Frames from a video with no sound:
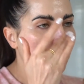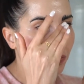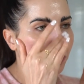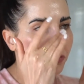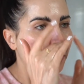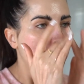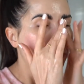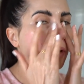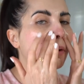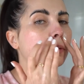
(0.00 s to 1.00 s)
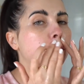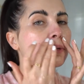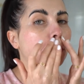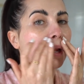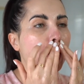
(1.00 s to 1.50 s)
We're very prone to
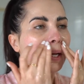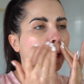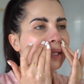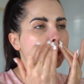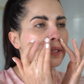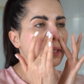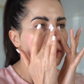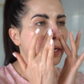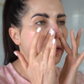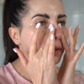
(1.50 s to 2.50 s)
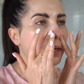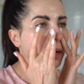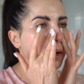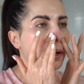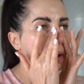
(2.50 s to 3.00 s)
blackheads in this area.